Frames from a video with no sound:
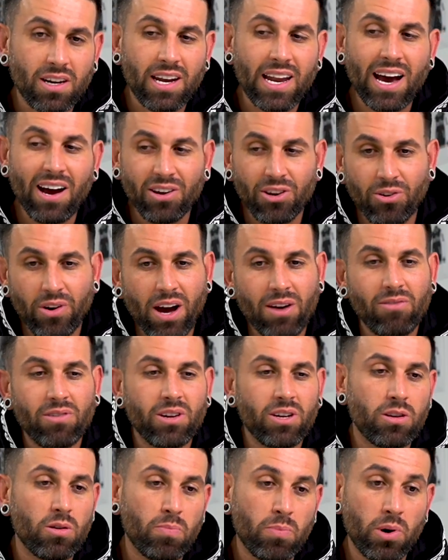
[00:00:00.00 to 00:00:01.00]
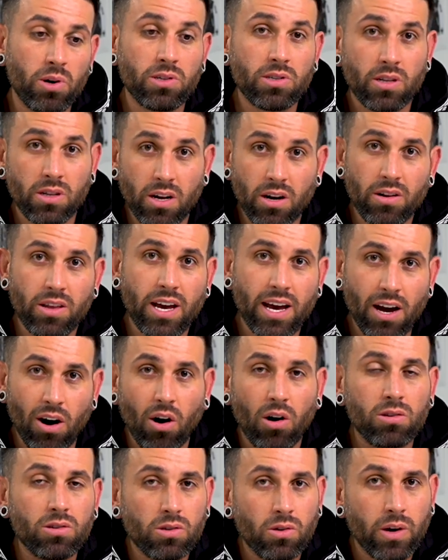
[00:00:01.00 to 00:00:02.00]
Now you have another person there that
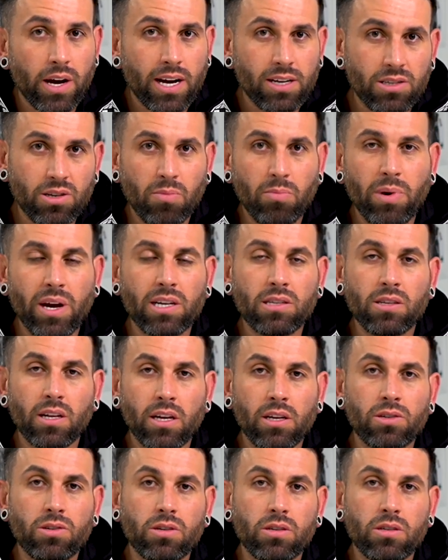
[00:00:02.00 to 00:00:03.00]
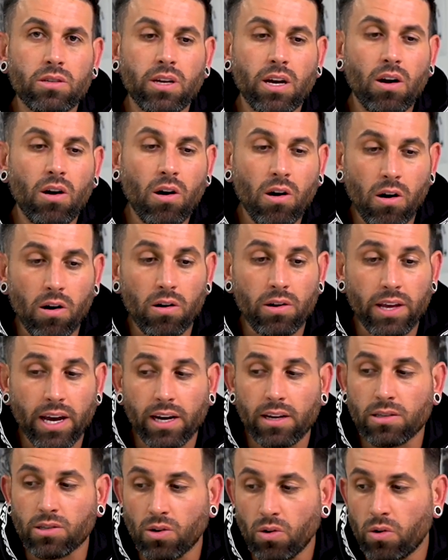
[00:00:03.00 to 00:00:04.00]
also has your best interest at heart, that
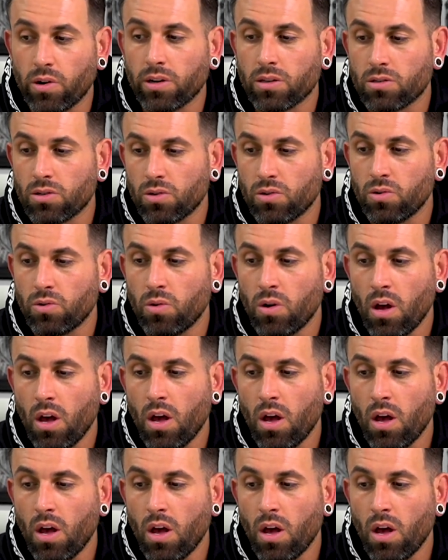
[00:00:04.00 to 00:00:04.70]
is going to